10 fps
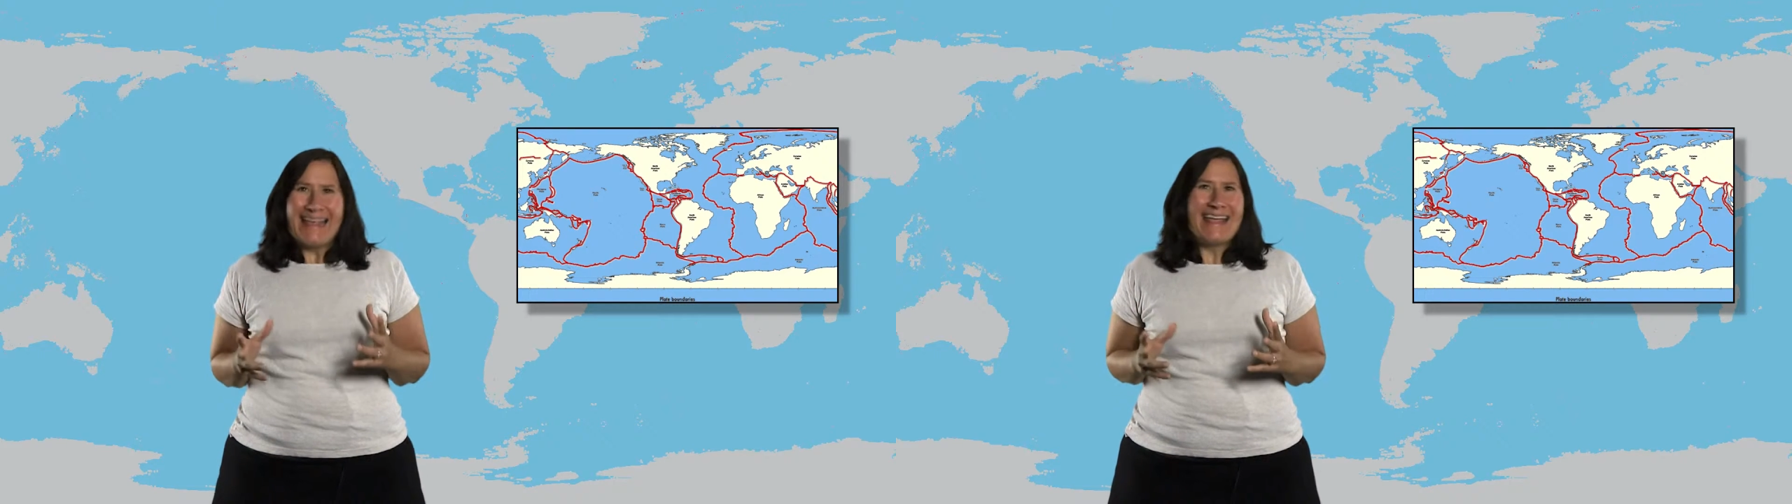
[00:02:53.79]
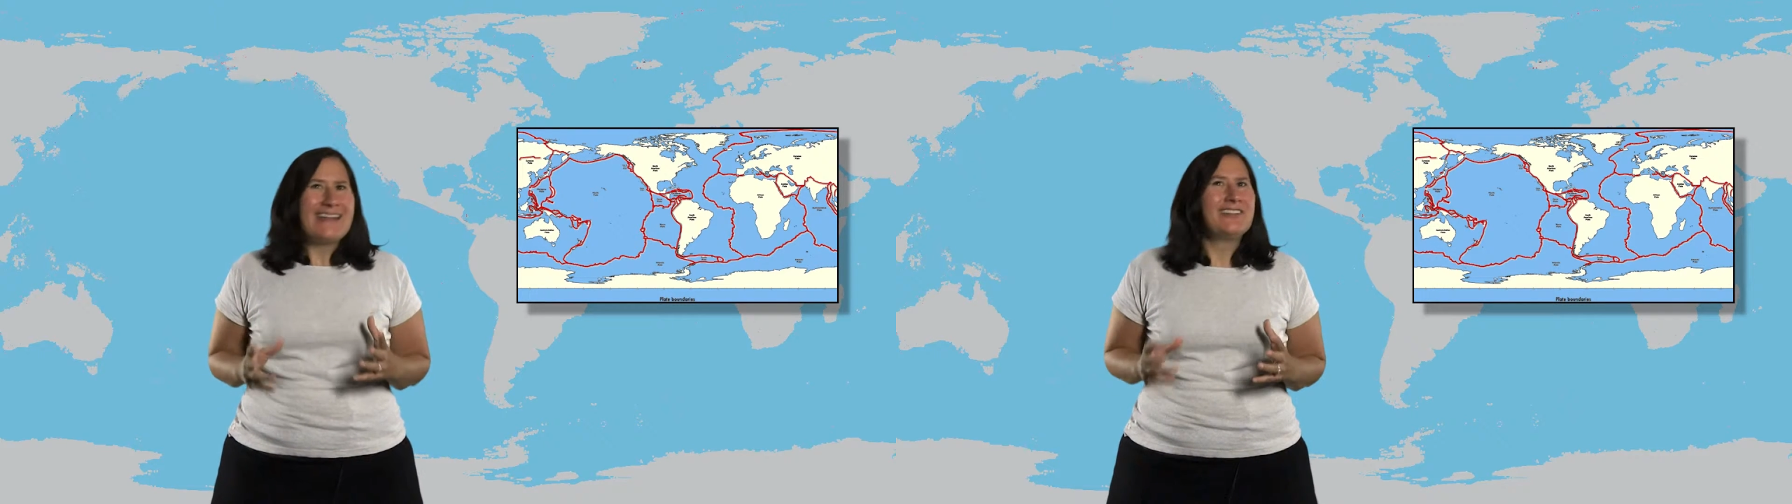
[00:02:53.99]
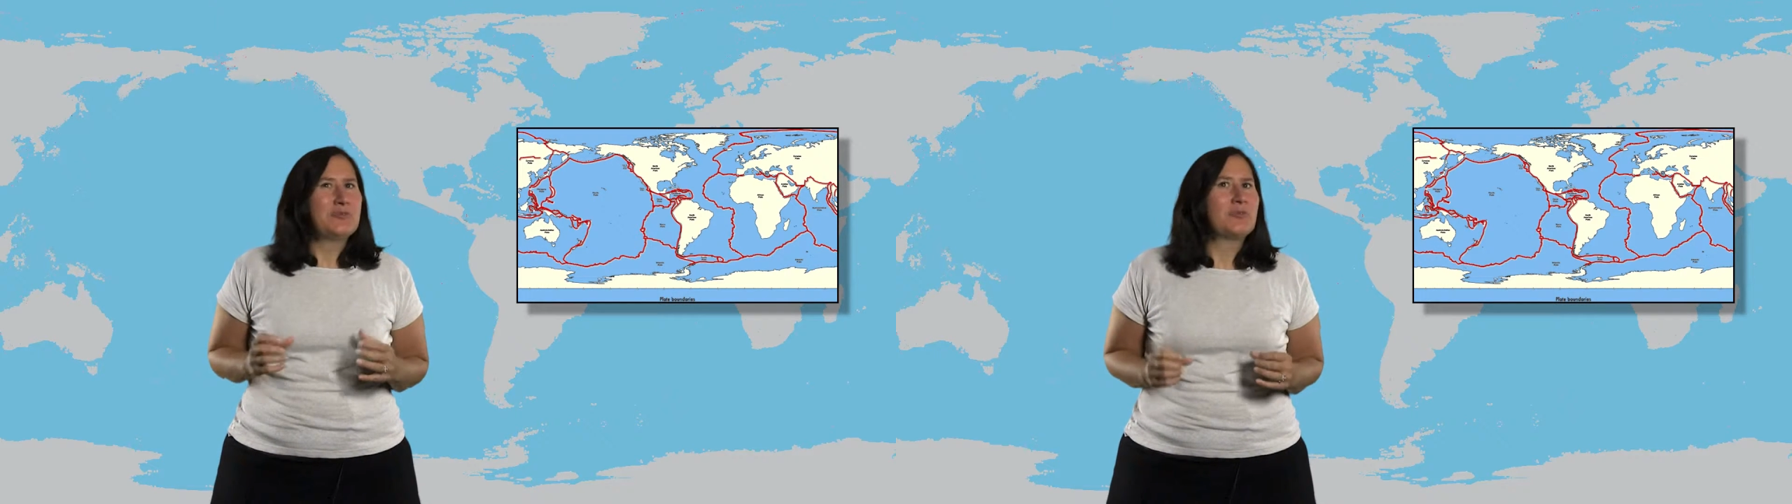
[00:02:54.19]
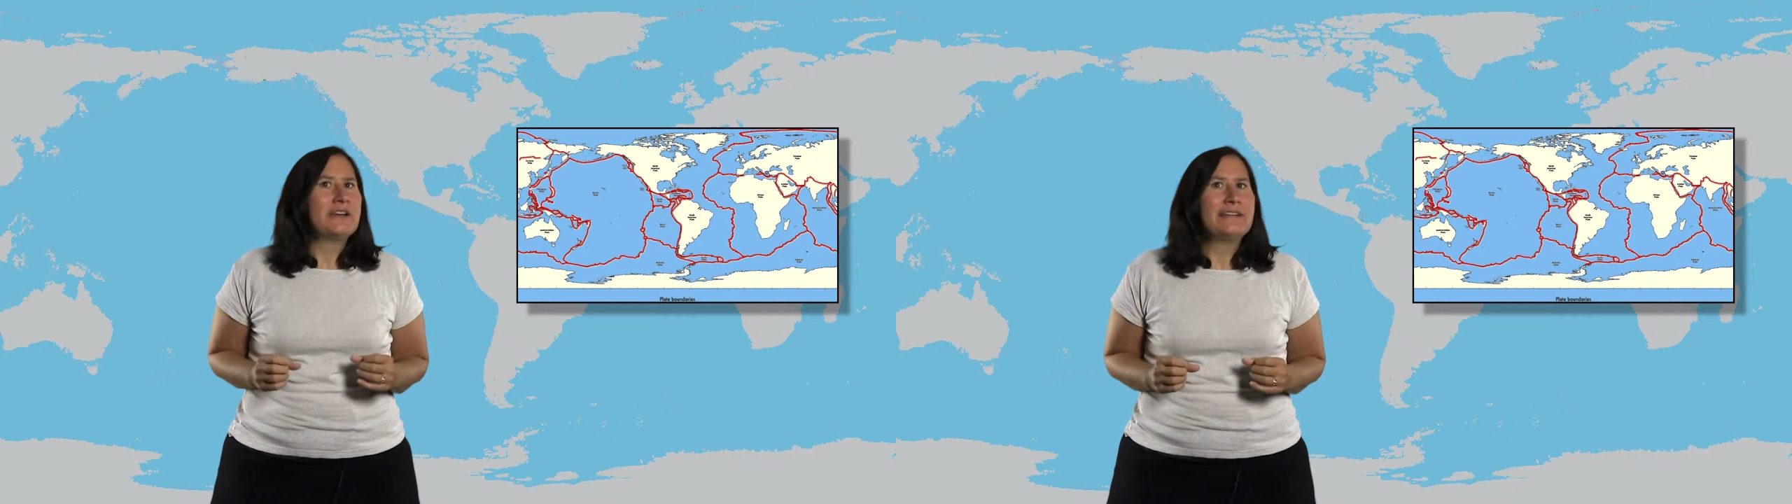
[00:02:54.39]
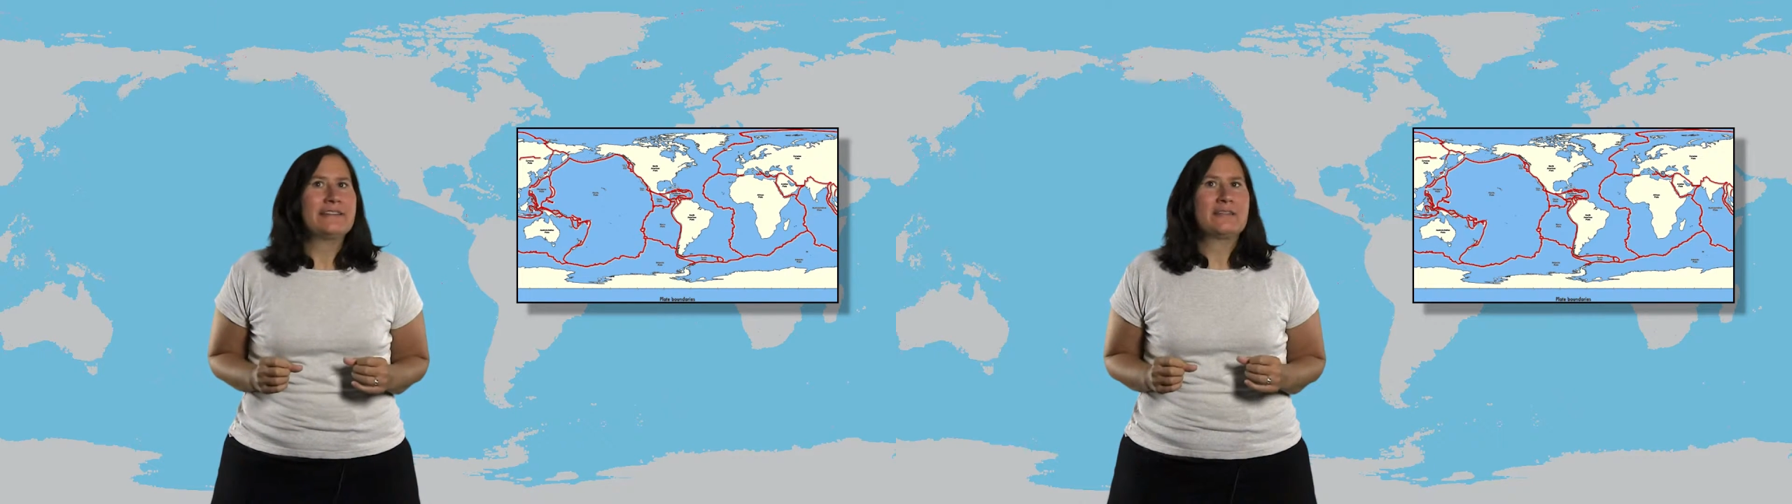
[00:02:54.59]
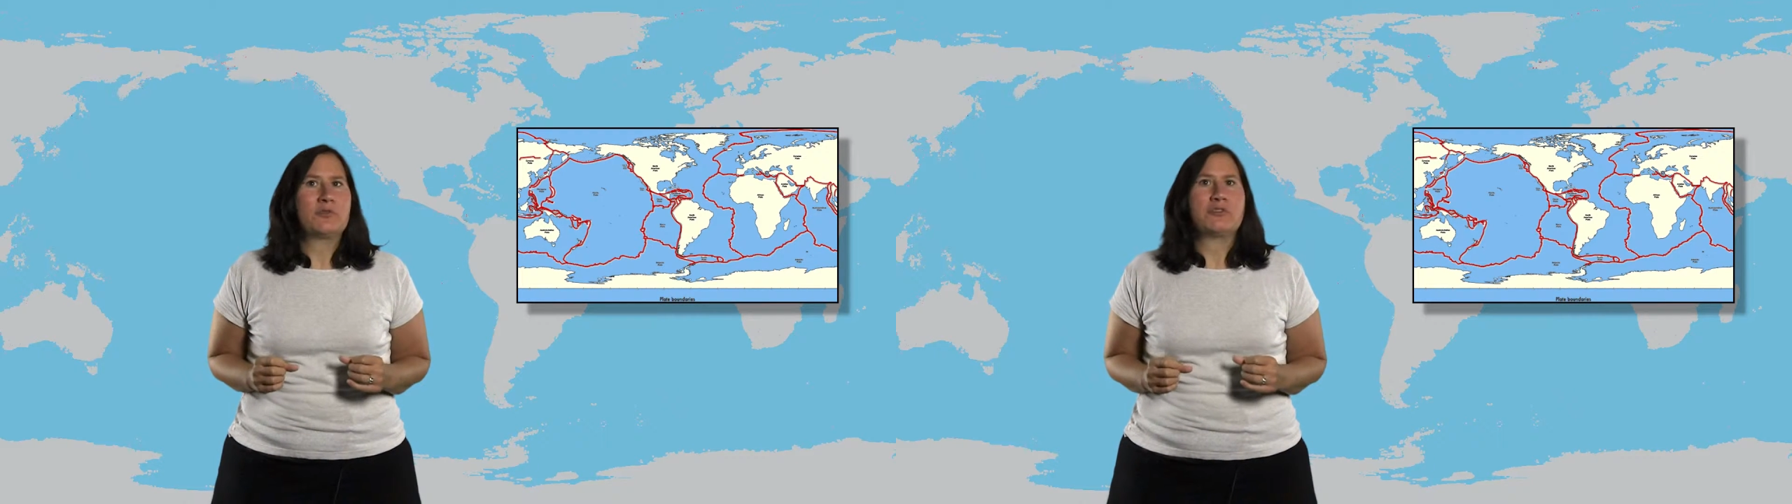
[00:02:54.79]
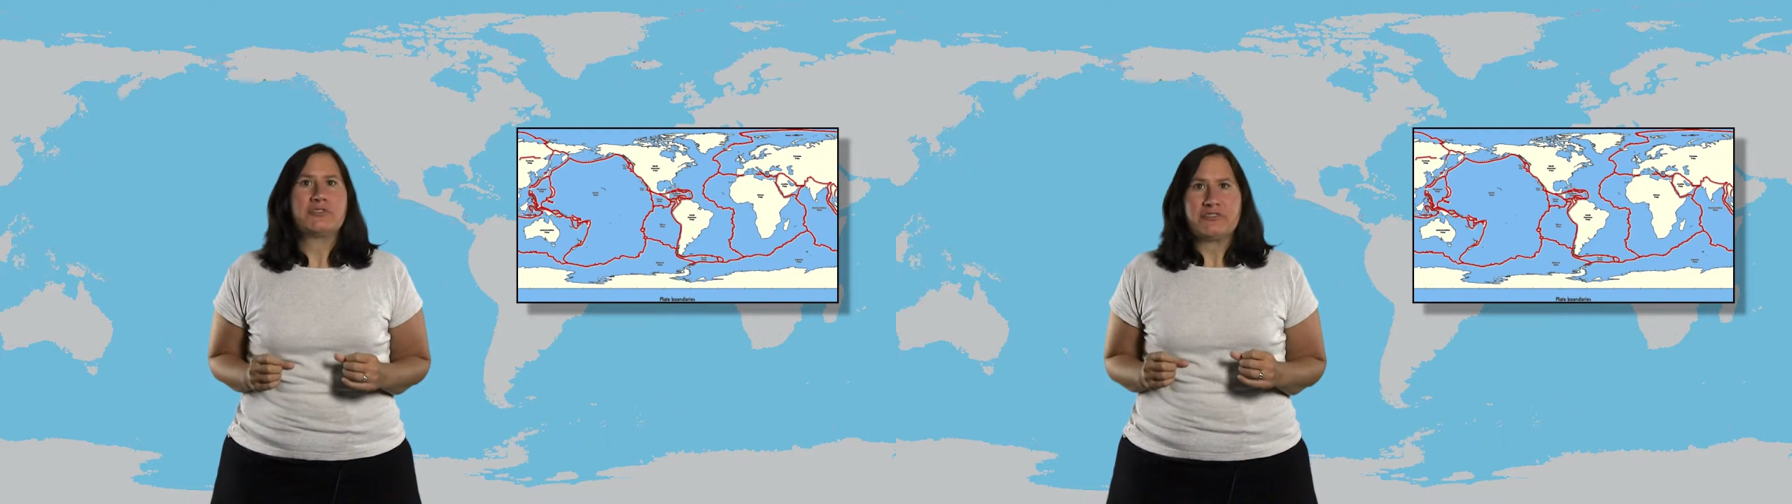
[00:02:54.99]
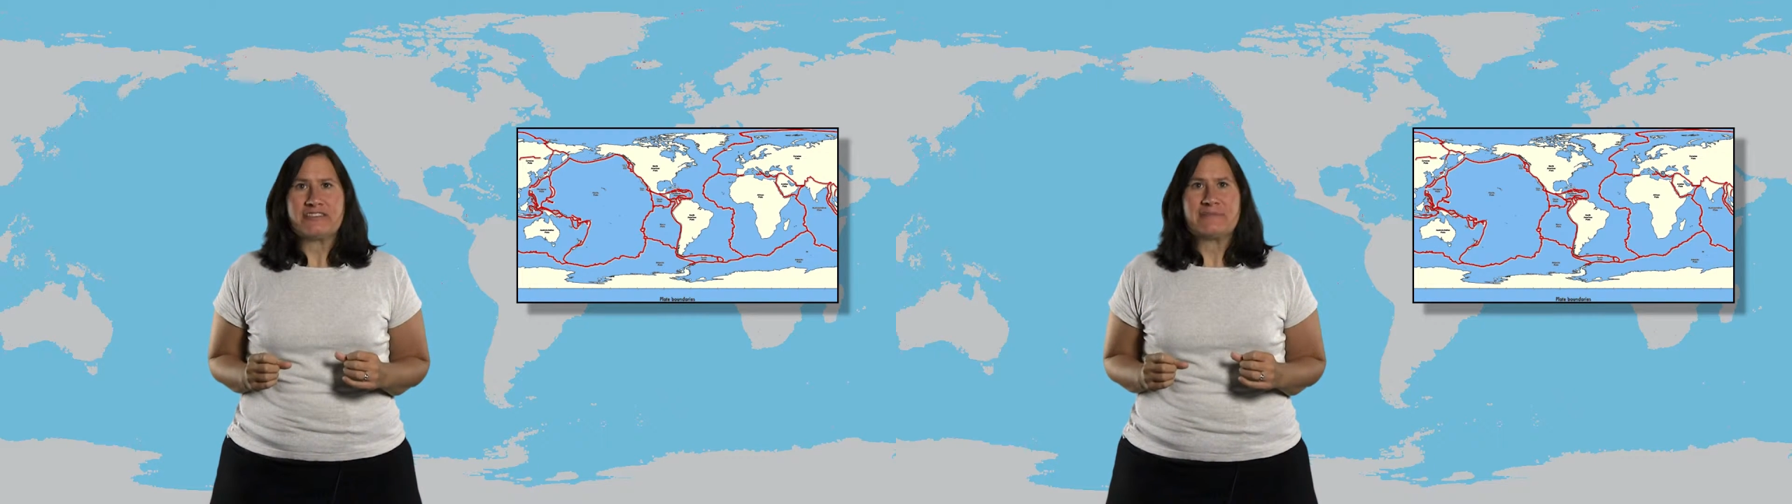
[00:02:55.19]
it is reasonable
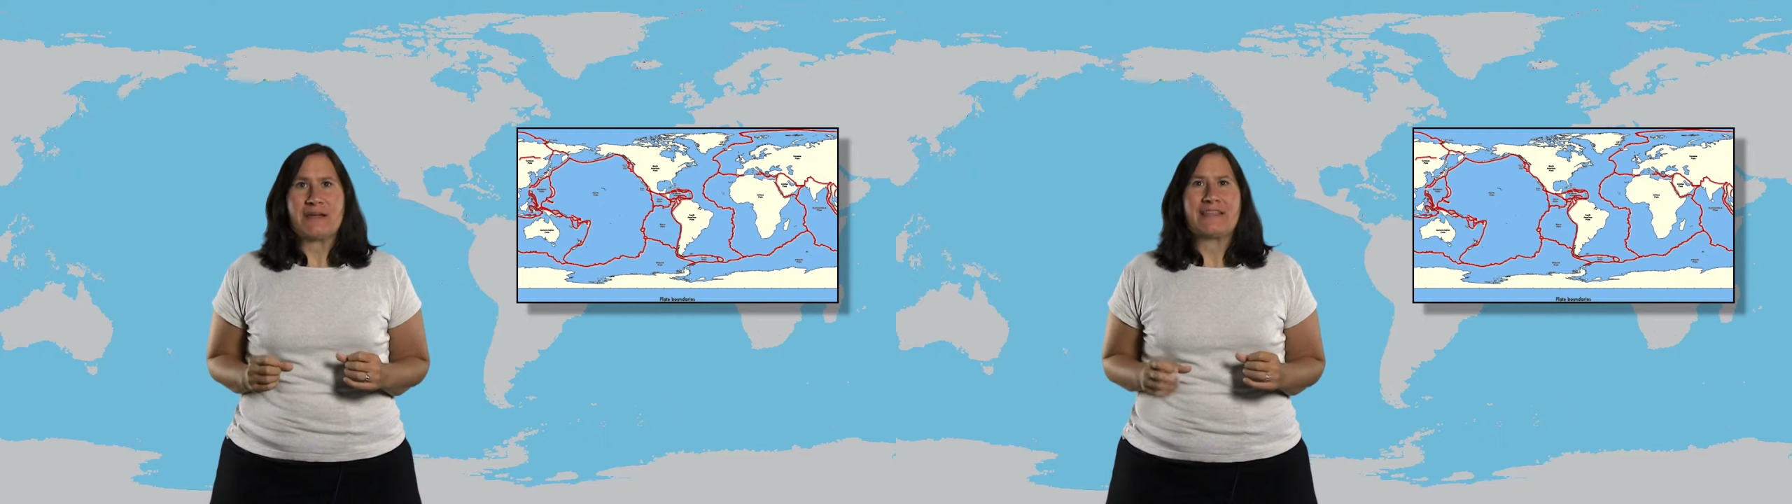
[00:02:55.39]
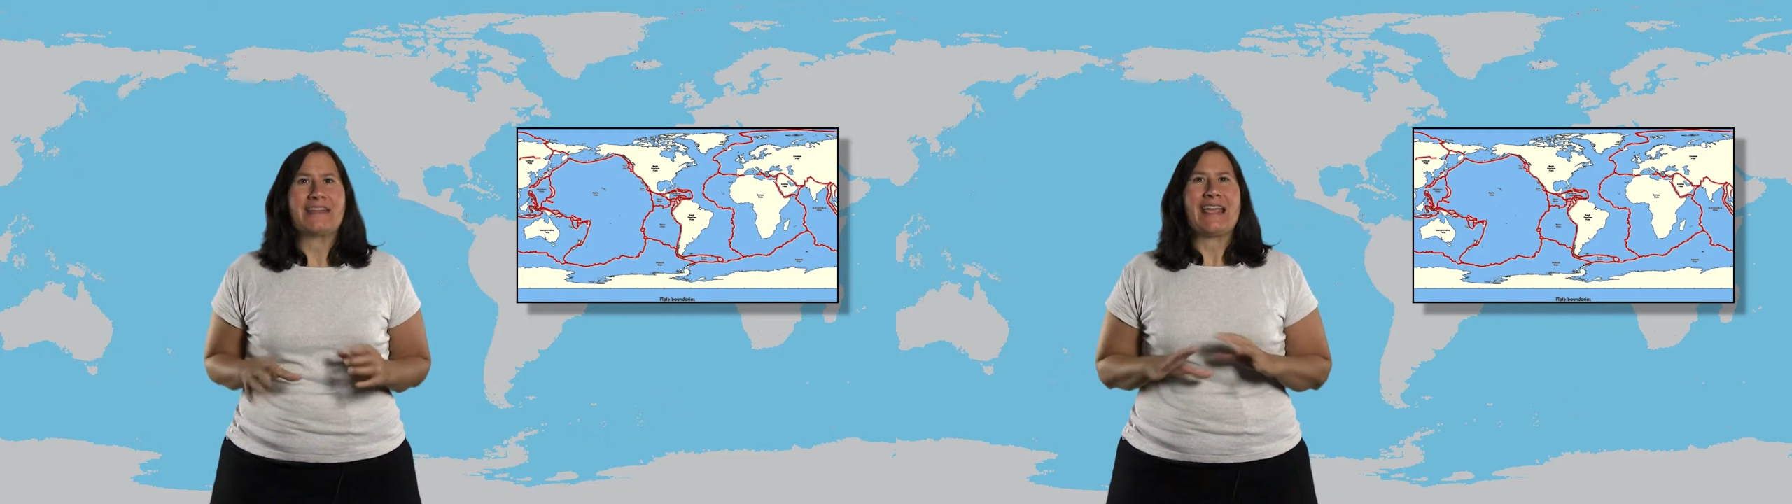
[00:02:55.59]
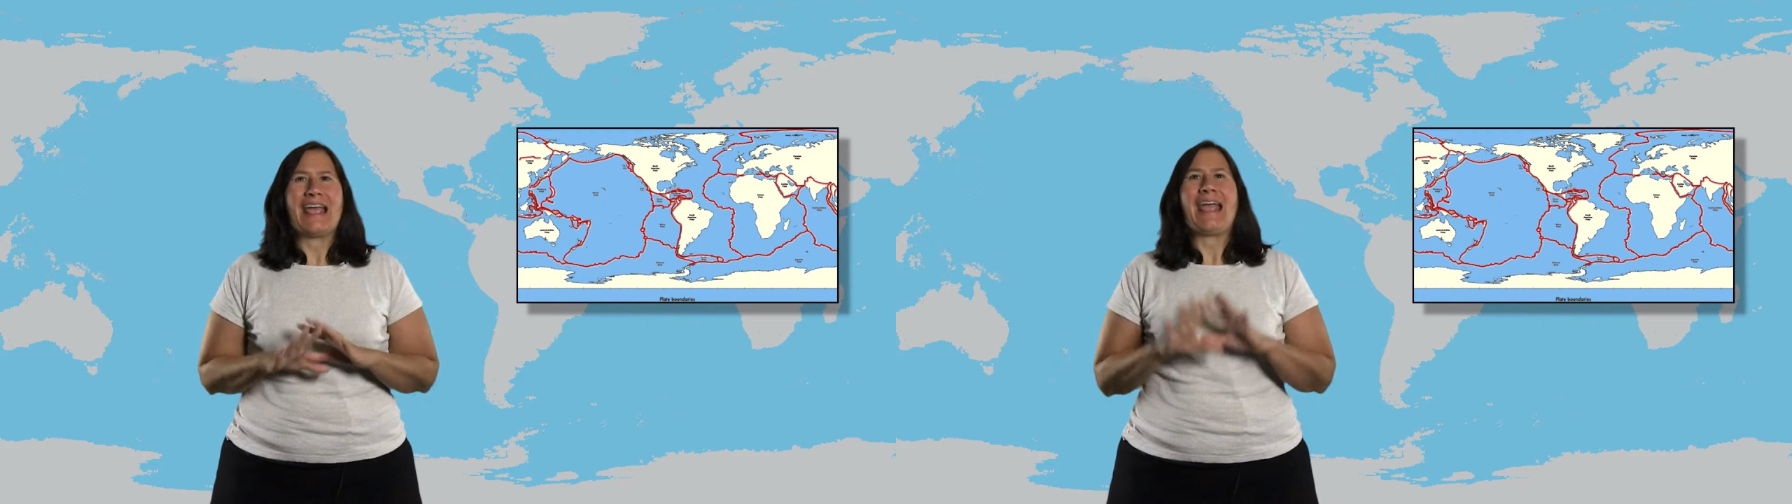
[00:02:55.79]
to expect that